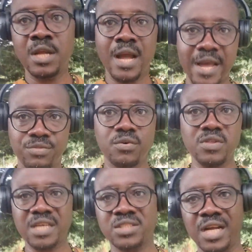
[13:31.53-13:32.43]
I throw
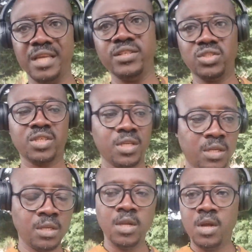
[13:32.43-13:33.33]
that challenge
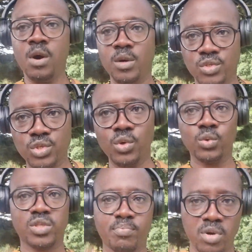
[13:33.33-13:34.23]
on
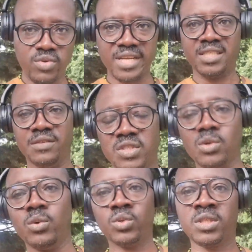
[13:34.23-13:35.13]
schools, progressive
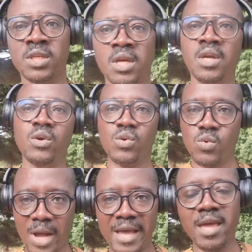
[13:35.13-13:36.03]
schools, who
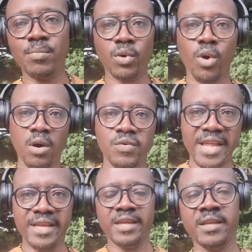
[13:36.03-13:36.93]
are able
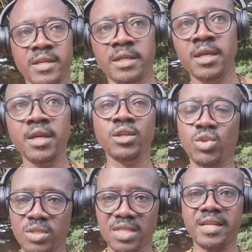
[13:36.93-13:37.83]
already to
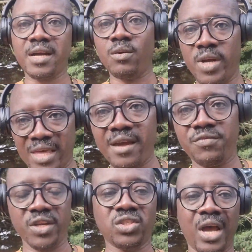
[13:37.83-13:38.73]
sit down with
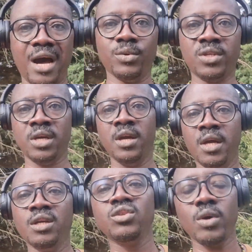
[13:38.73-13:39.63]
every child
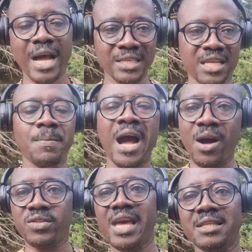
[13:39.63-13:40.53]
to ask them how
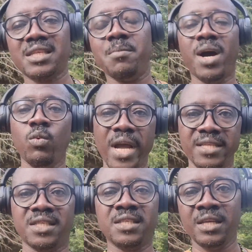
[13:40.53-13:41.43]
their summer
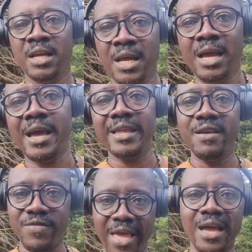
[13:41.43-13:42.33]
went. And
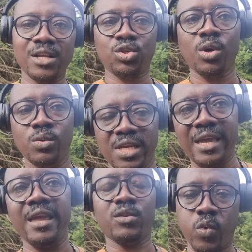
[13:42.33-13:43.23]
if they are told
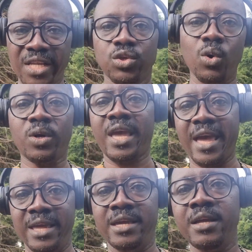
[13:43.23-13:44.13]
it went okay,
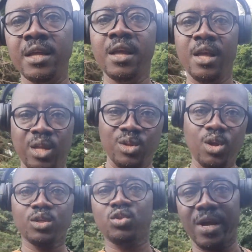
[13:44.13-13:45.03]

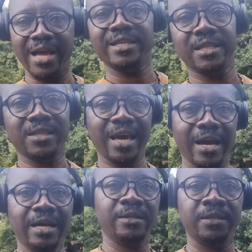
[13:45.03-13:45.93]
not to end it
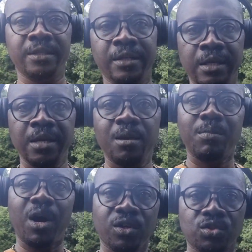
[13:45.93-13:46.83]
there, but
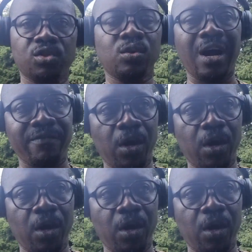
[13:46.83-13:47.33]
also to have the